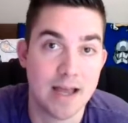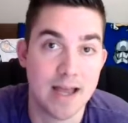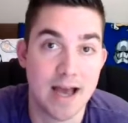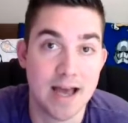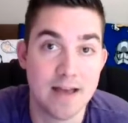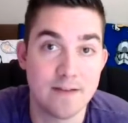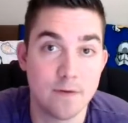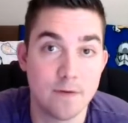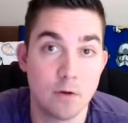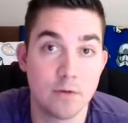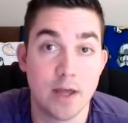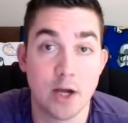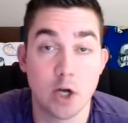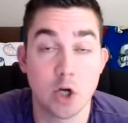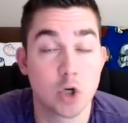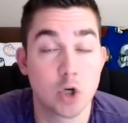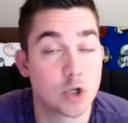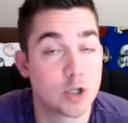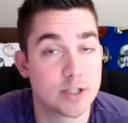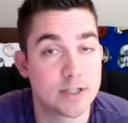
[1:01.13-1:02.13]
iPhone
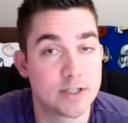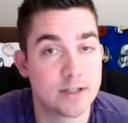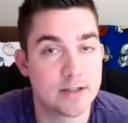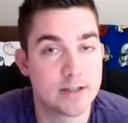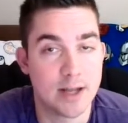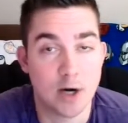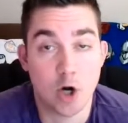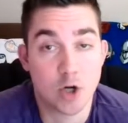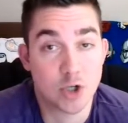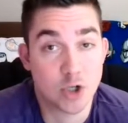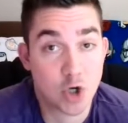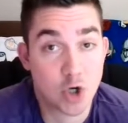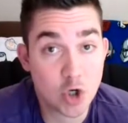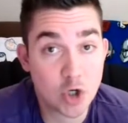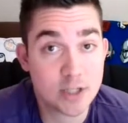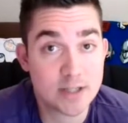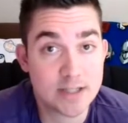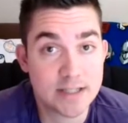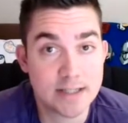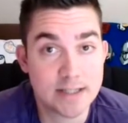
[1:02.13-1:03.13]
that aren't
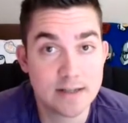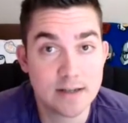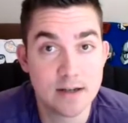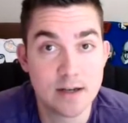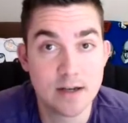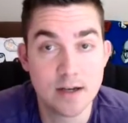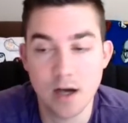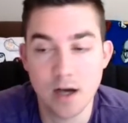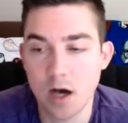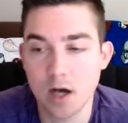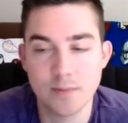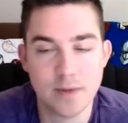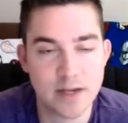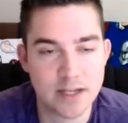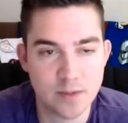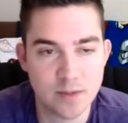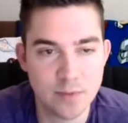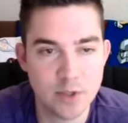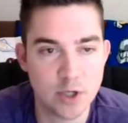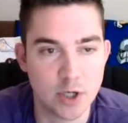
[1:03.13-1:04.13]
currently on my
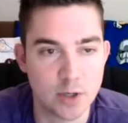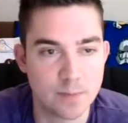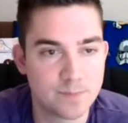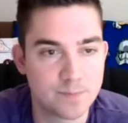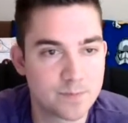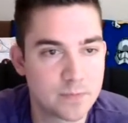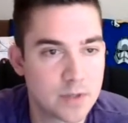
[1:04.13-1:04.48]
computer.